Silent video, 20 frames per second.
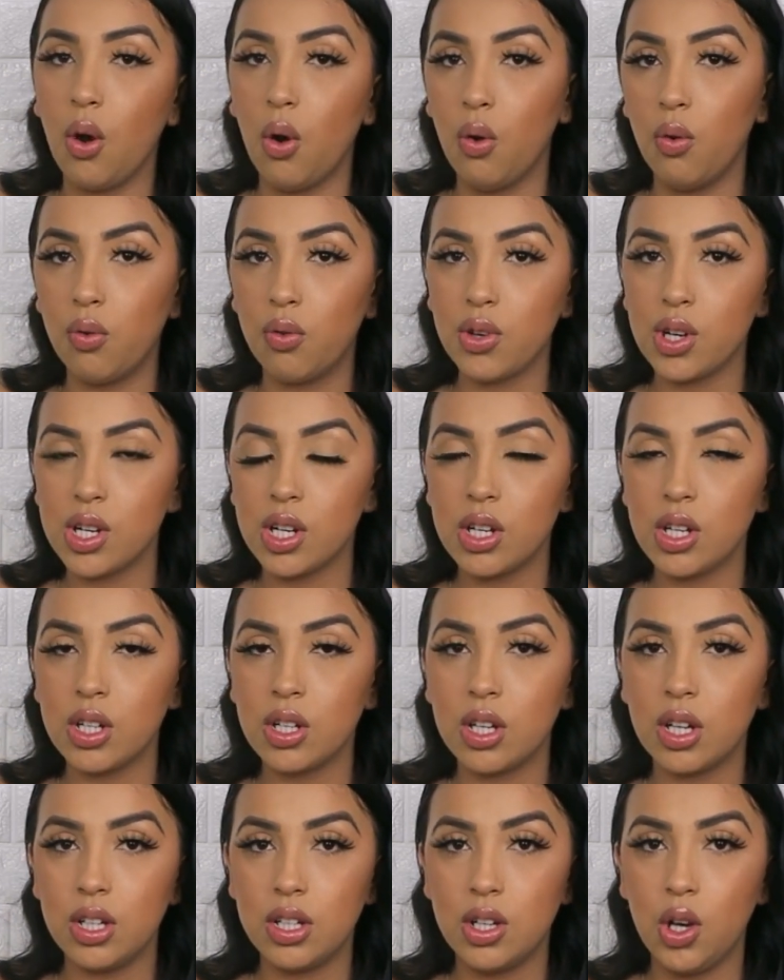
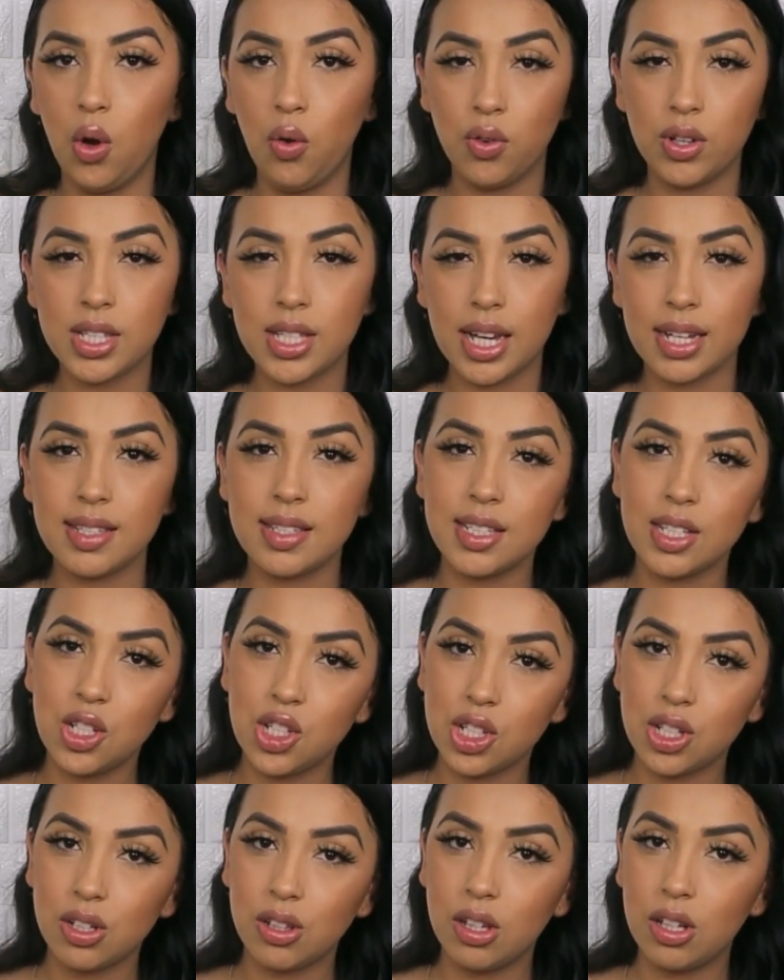over oversized
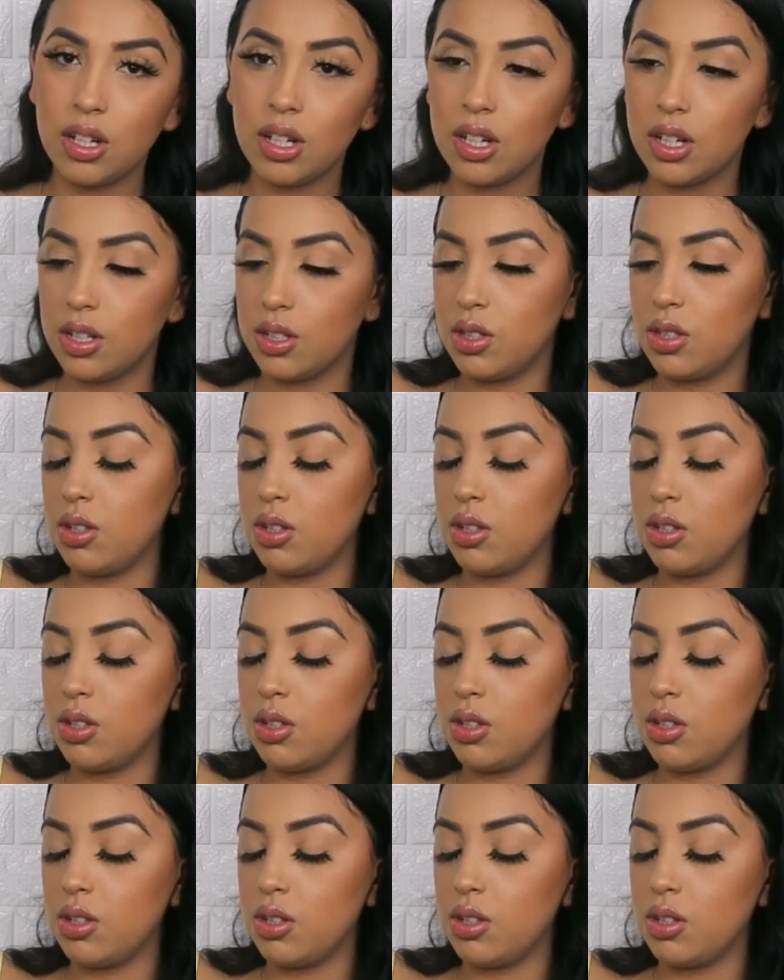t-shirt look.